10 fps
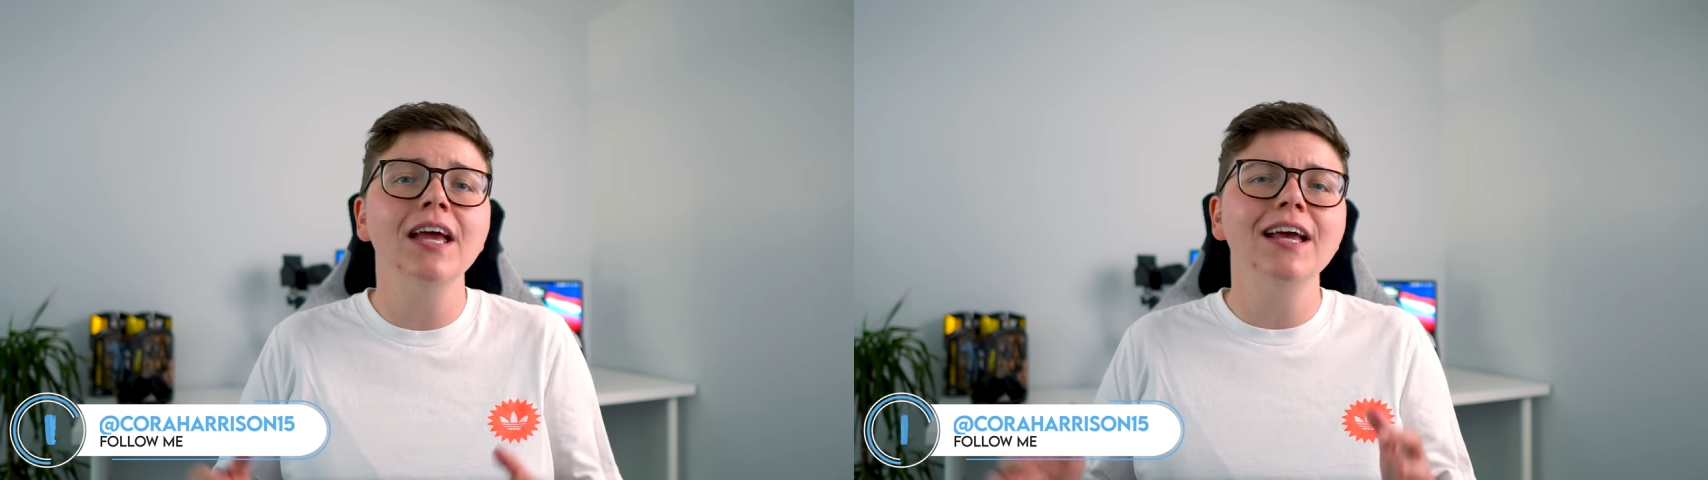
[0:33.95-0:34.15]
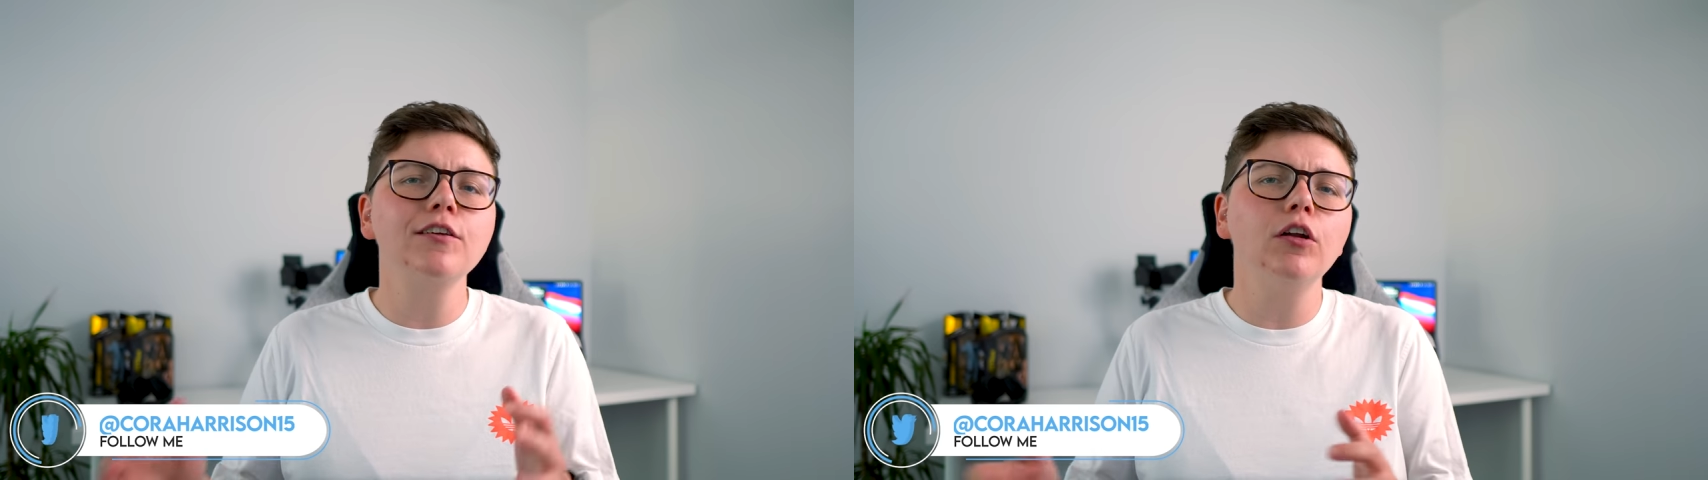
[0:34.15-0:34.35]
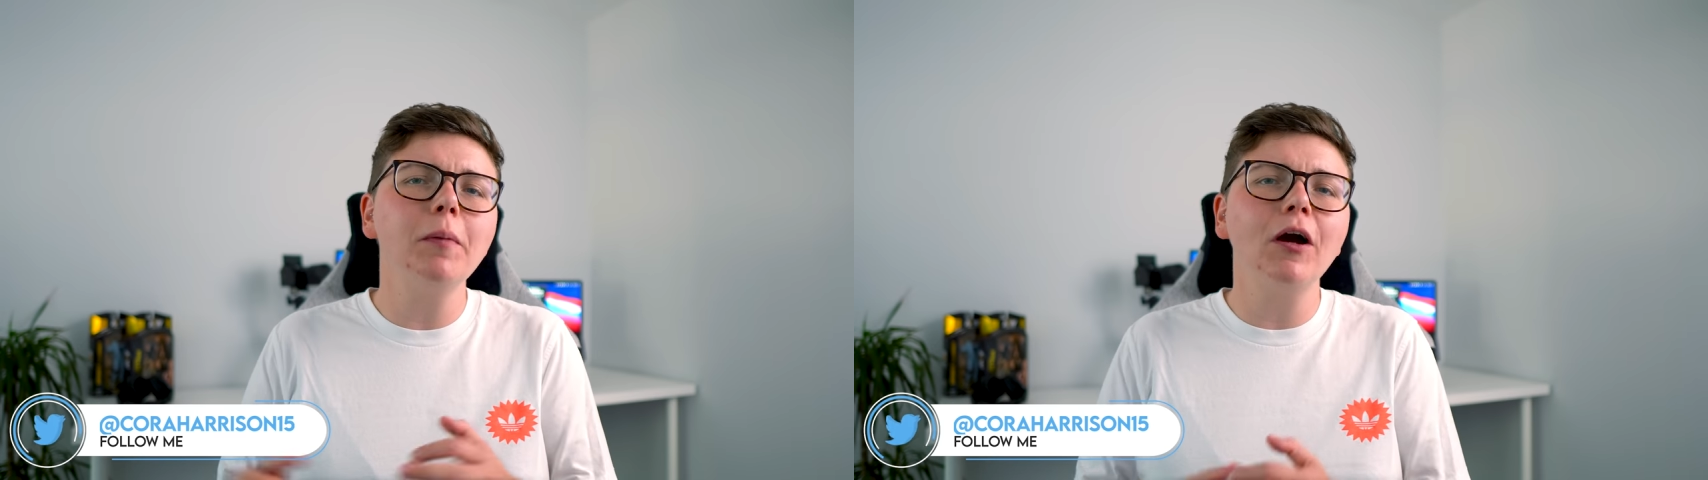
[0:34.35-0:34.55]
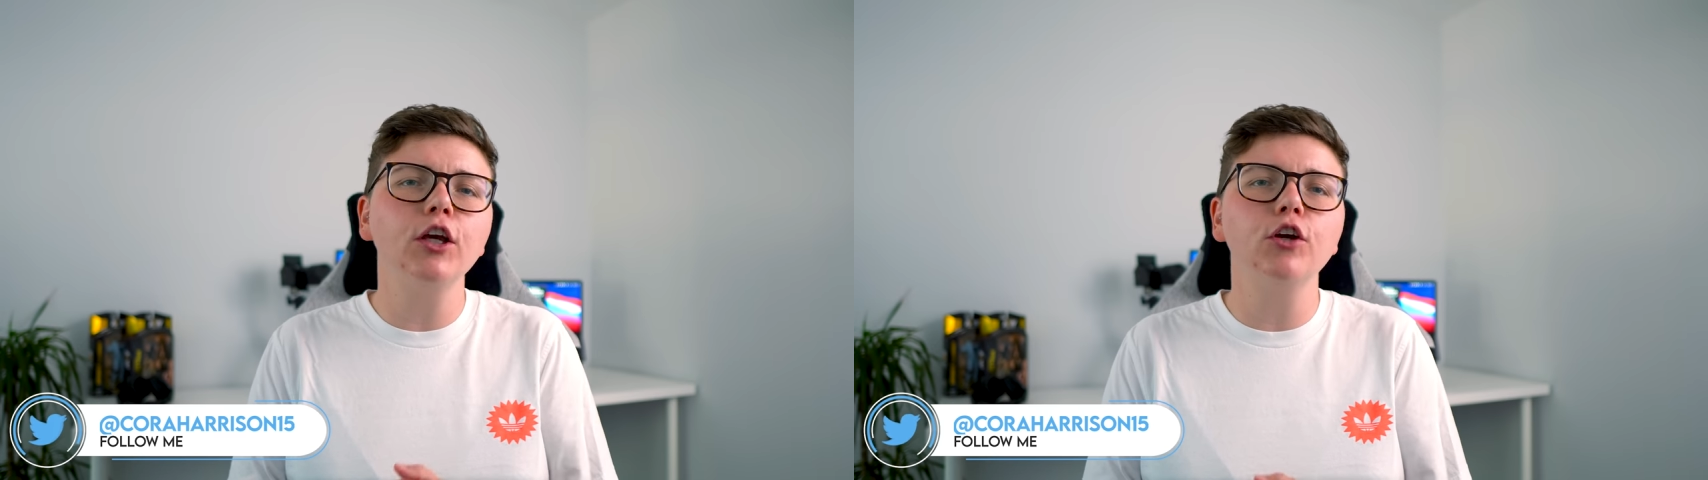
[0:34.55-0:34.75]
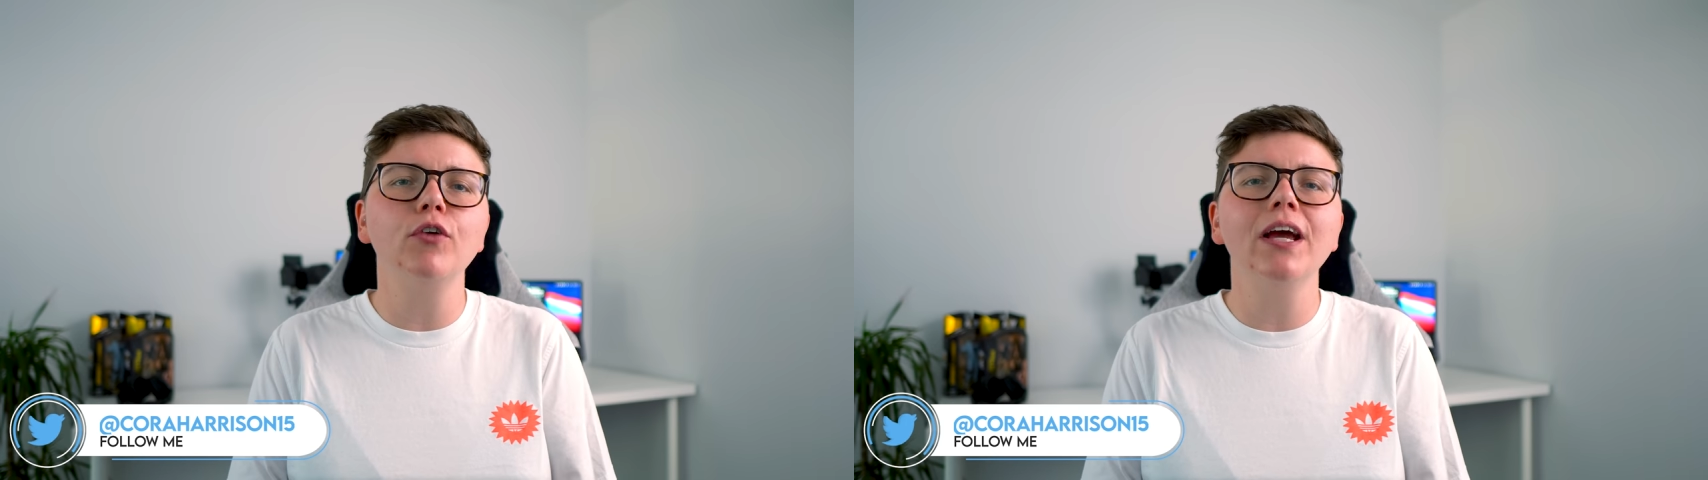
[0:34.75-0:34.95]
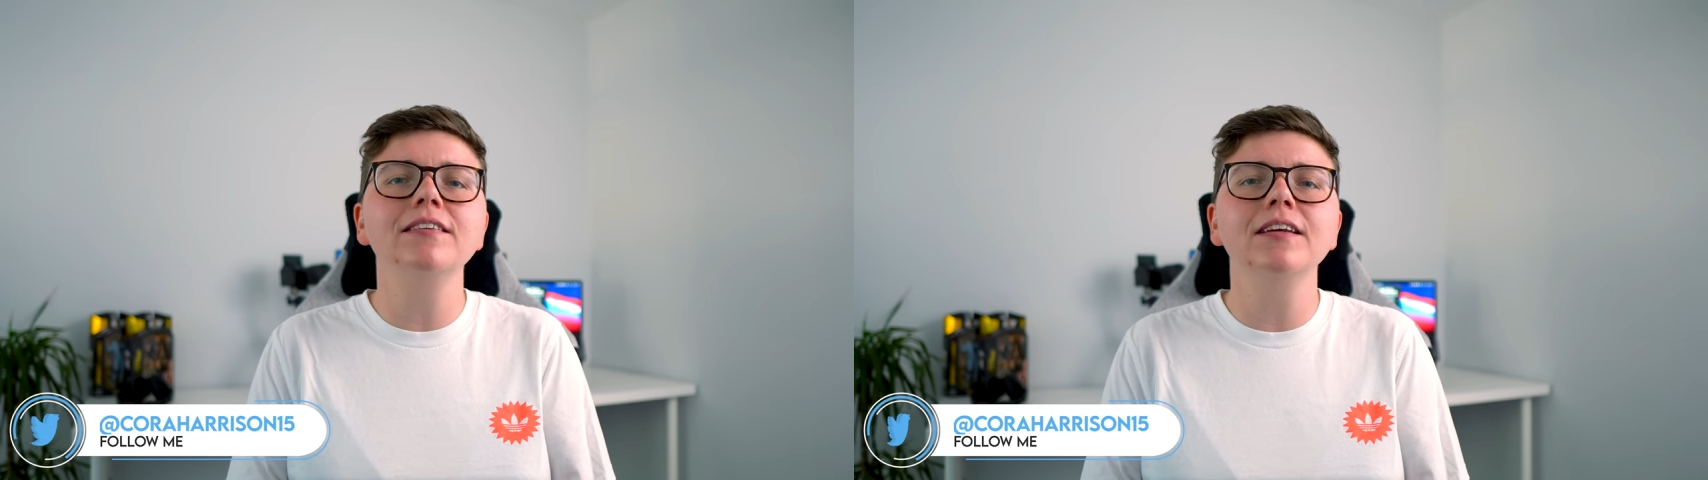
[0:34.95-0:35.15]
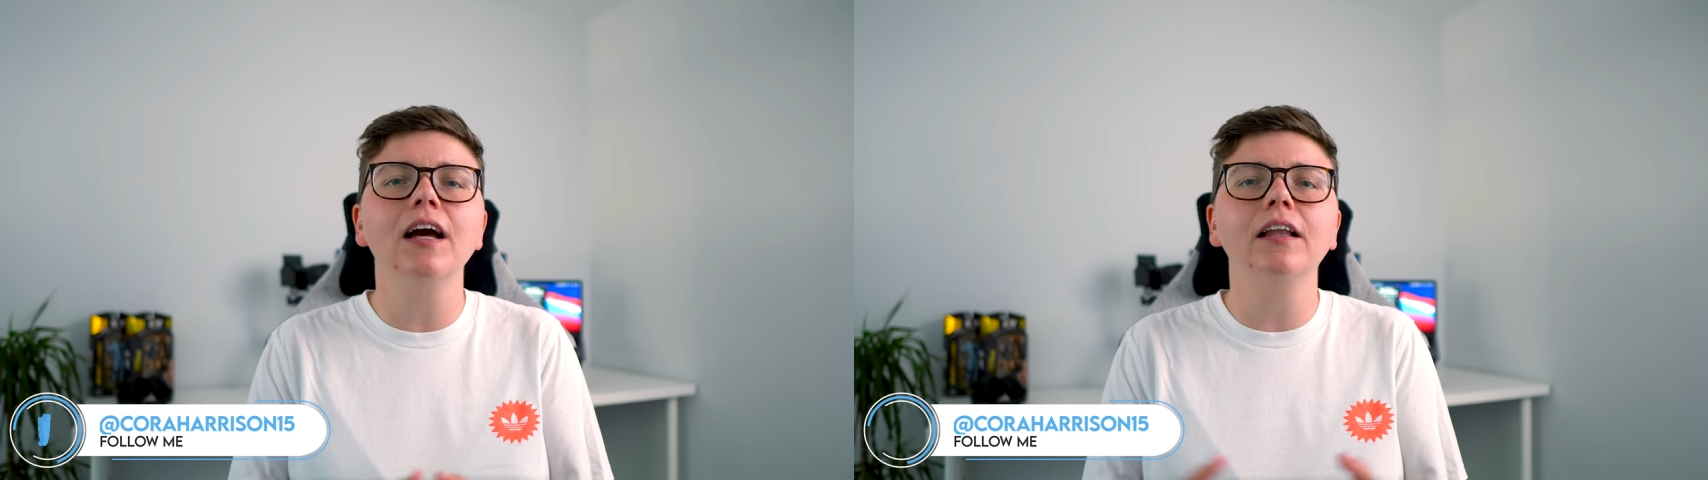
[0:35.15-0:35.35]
it's all about curating